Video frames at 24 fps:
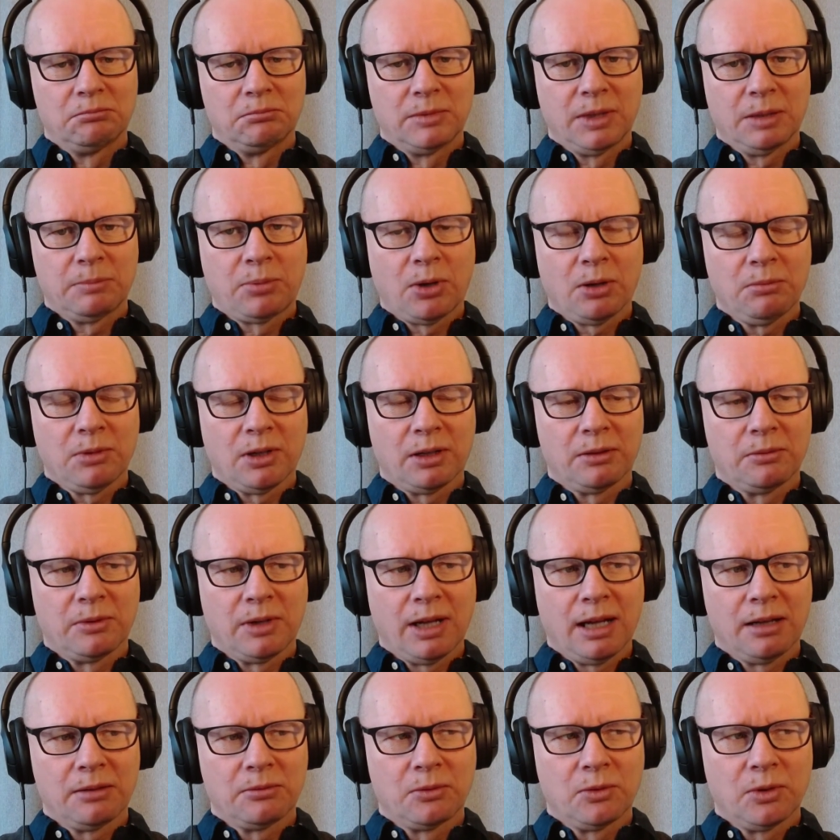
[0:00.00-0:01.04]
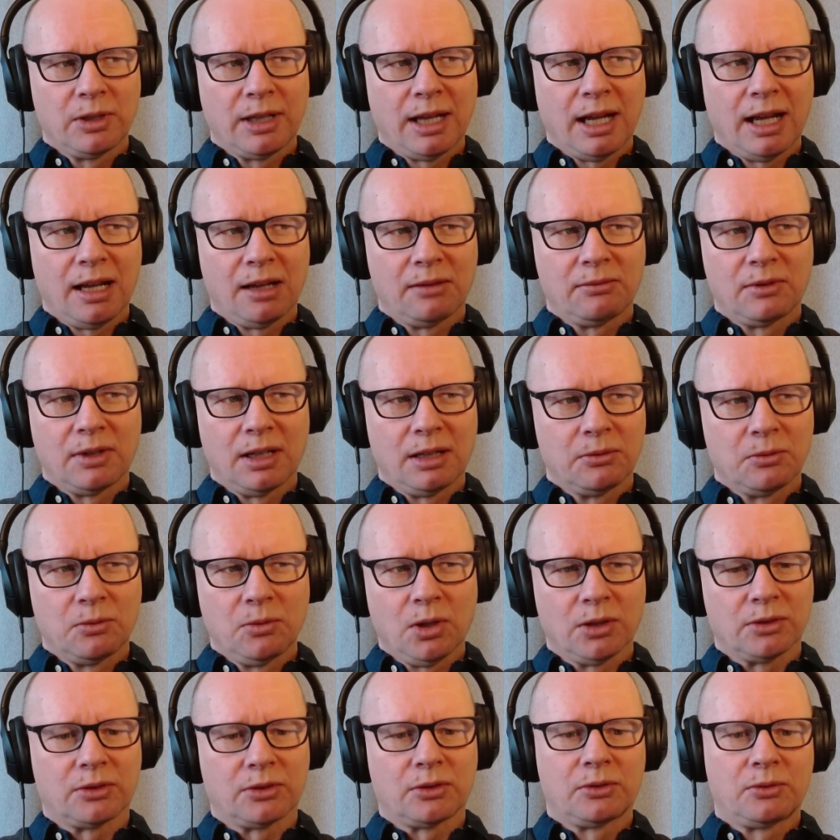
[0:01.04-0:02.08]
They probably would have,
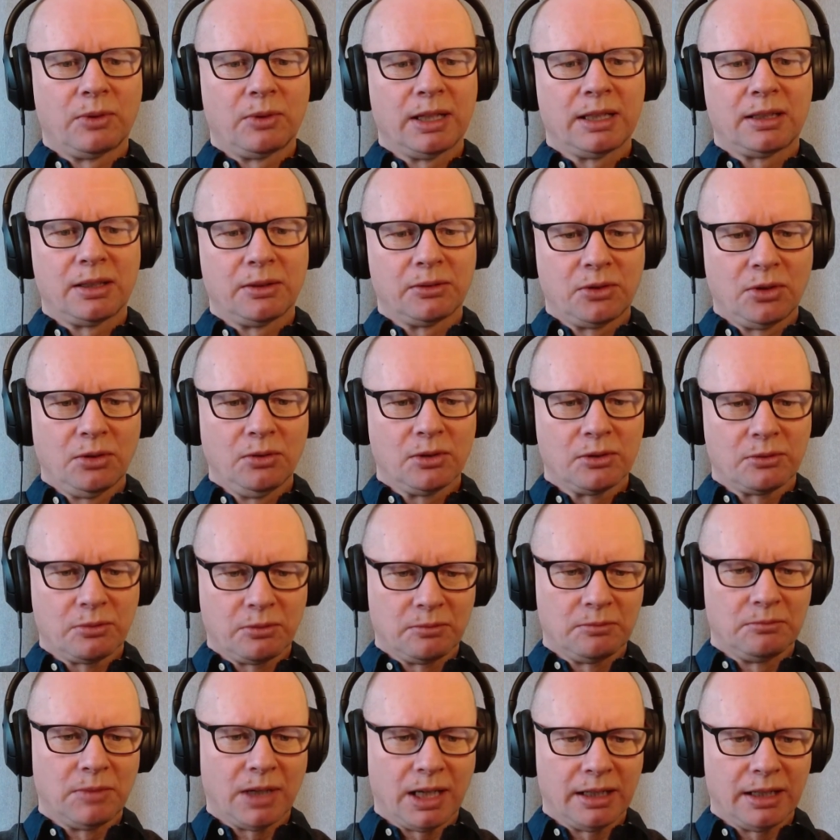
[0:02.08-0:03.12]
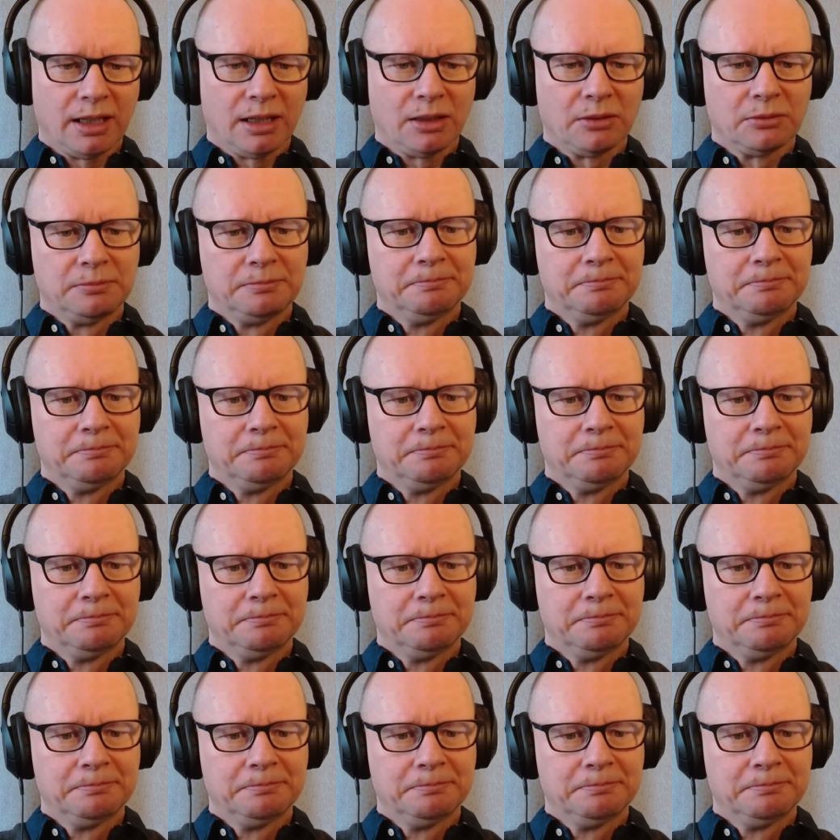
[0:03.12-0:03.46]
20 tools by now.